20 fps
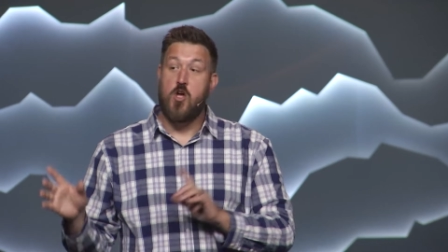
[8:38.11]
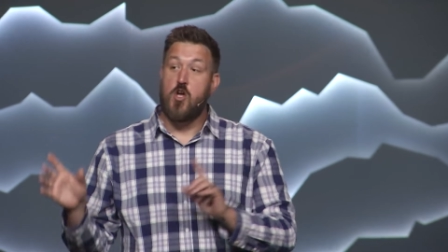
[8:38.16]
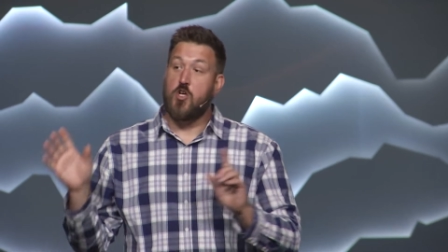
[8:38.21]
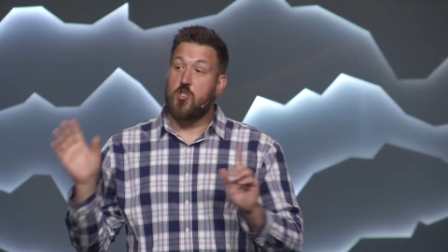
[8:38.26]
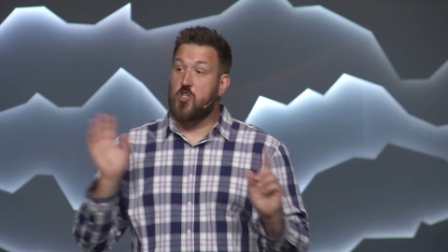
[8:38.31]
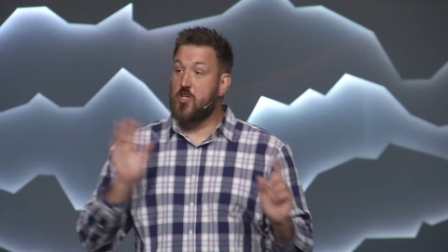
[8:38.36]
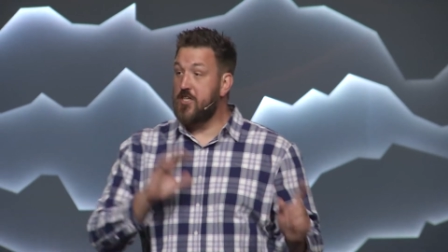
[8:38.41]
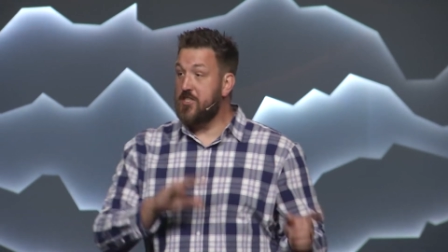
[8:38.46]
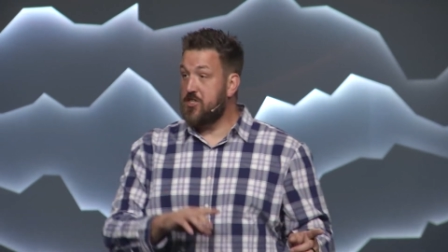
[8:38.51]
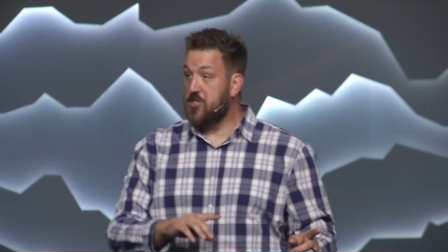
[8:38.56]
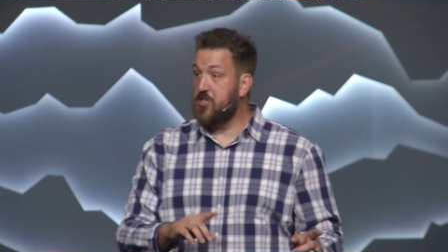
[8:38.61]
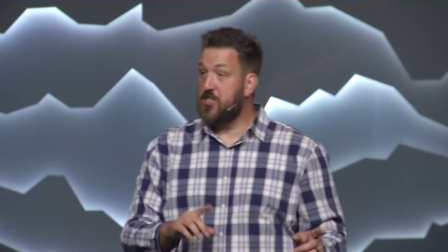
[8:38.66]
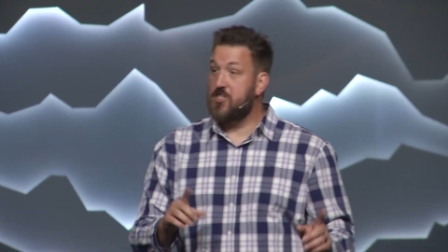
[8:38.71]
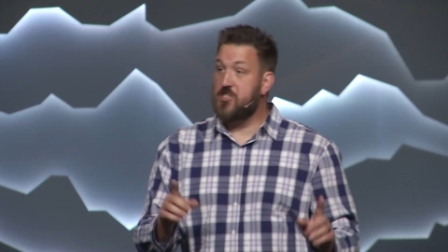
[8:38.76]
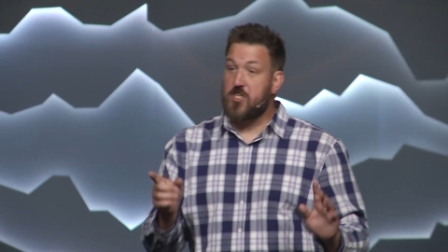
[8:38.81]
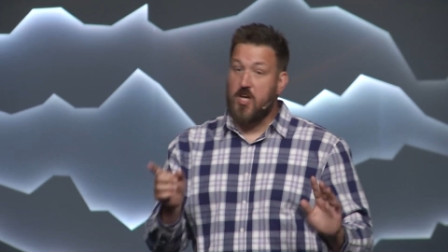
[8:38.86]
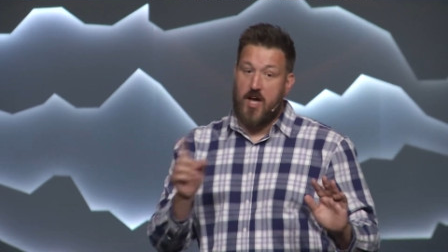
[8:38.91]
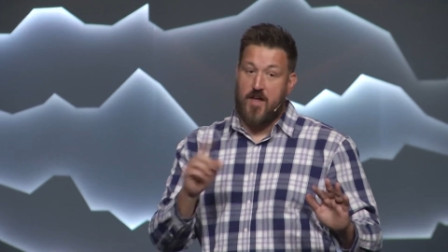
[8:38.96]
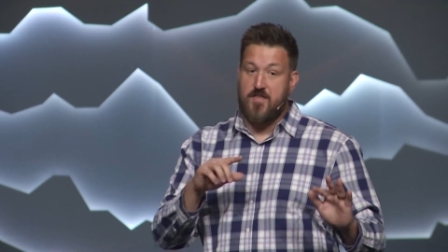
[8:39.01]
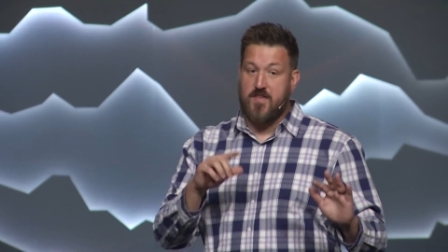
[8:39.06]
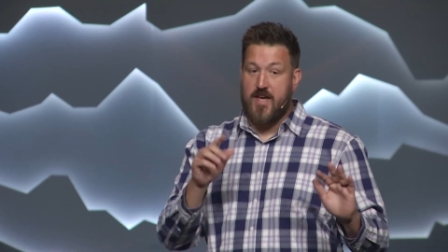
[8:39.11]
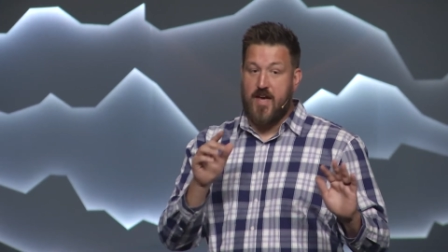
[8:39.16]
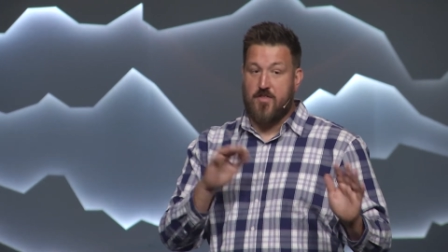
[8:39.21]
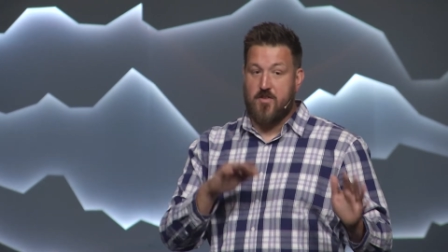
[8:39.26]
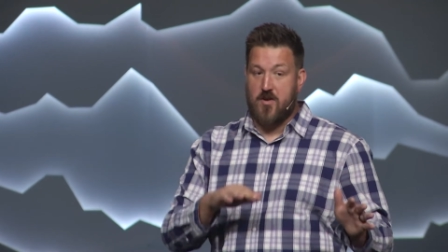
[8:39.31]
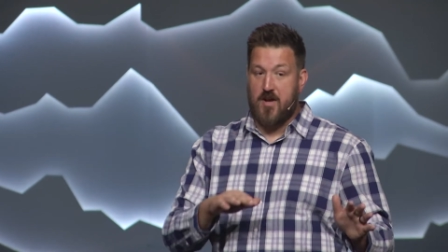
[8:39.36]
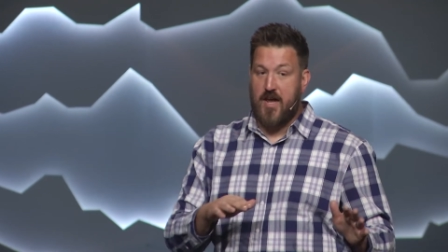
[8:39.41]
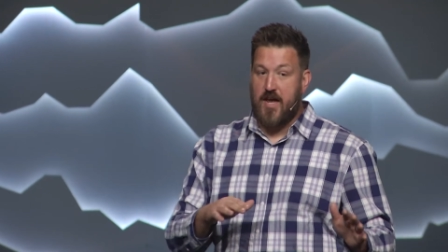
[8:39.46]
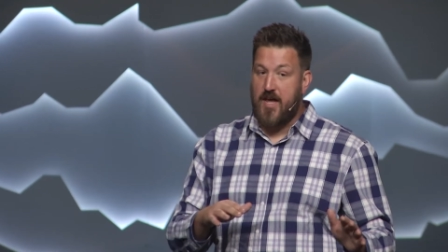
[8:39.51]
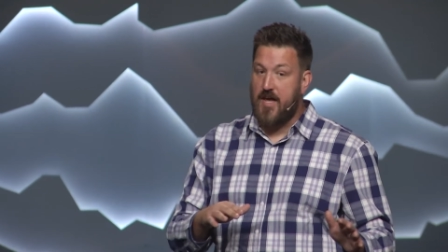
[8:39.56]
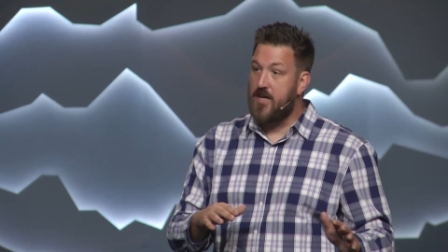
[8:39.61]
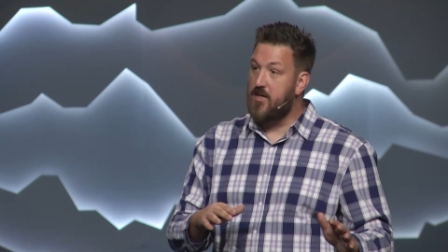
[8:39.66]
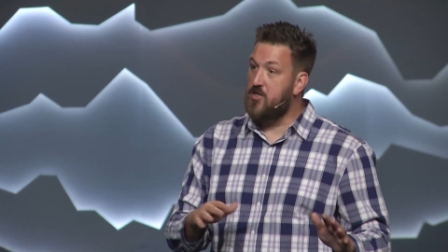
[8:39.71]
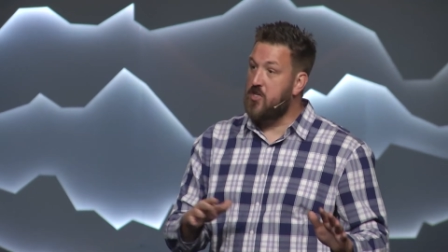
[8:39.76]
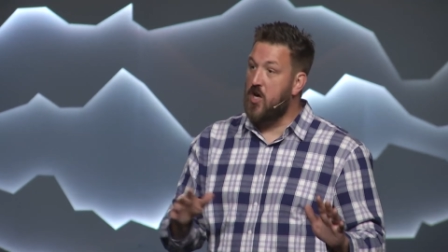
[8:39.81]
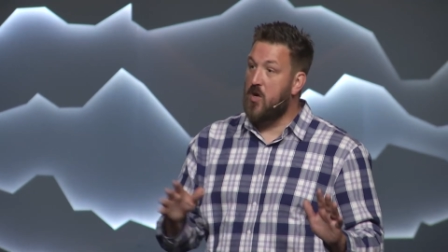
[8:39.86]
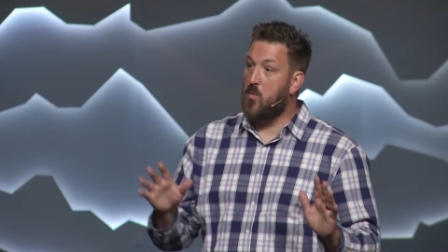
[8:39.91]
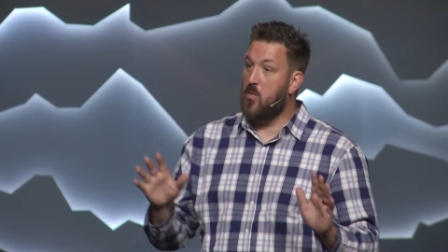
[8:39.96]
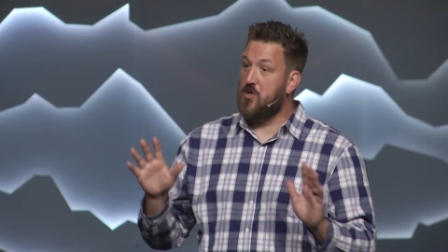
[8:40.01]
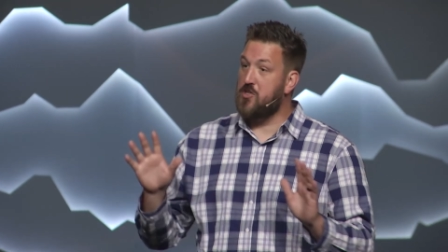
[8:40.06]
Christians, on the other hand,
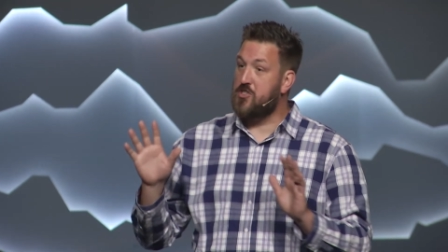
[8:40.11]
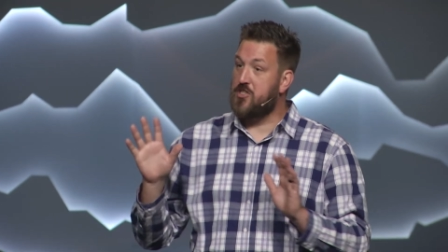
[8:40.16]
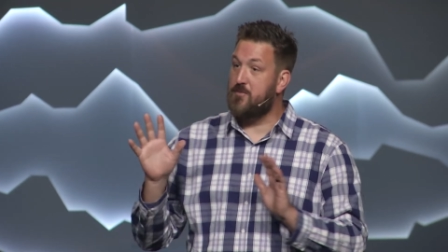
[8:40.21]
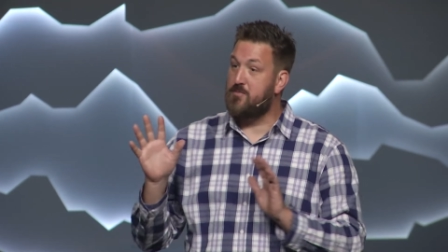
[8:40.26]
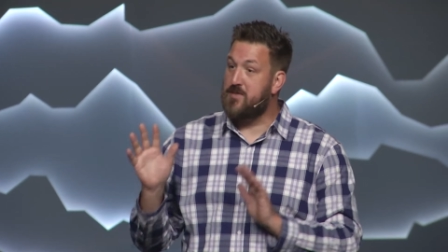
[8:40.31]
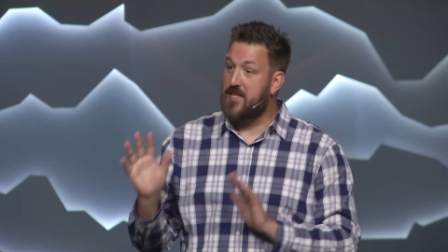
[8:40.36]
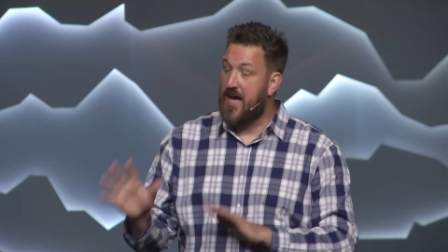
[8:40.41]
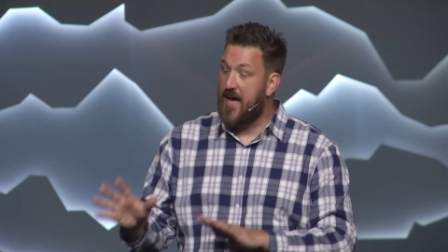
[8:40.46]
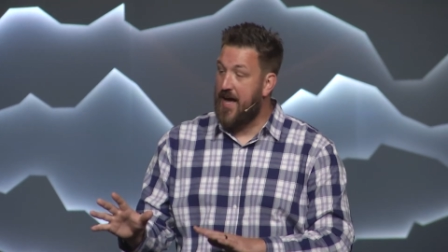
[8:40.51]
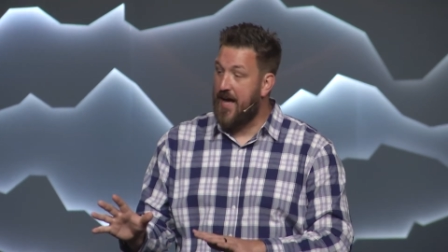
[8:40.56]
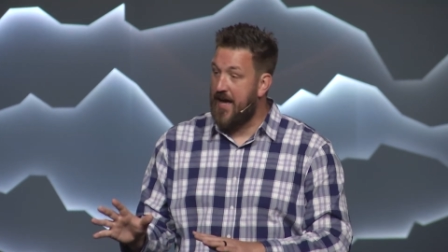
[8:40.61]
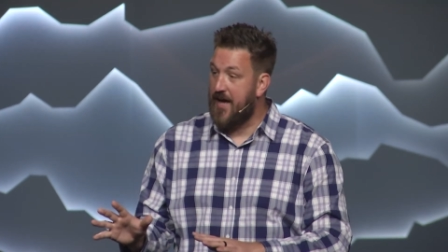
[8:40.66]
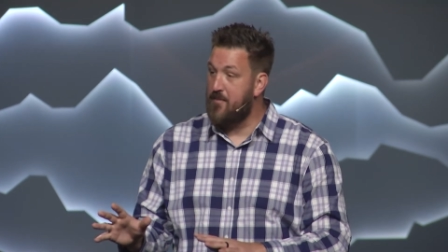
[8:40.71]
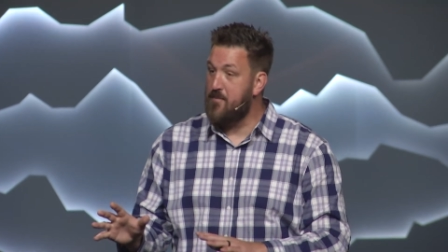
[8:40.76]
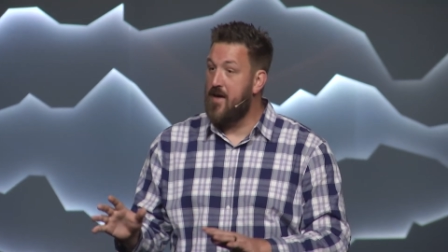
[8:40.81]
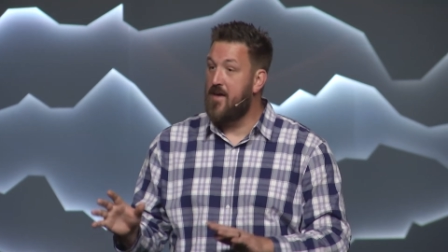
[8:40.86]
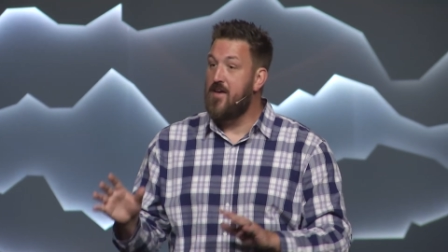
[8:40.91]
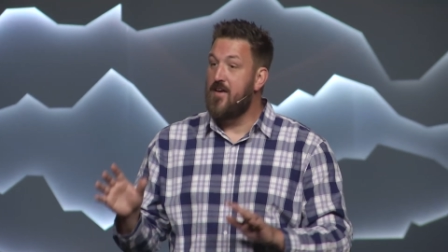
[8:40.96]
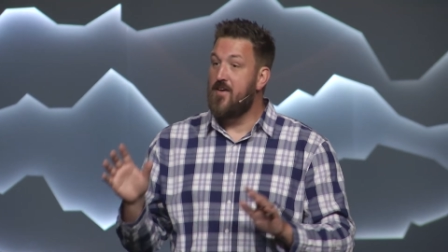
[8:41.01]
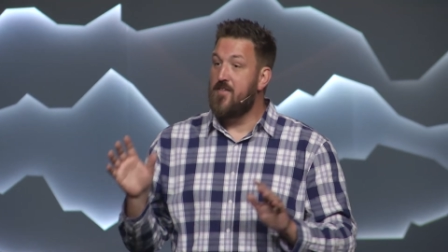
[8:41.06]
don't worship time,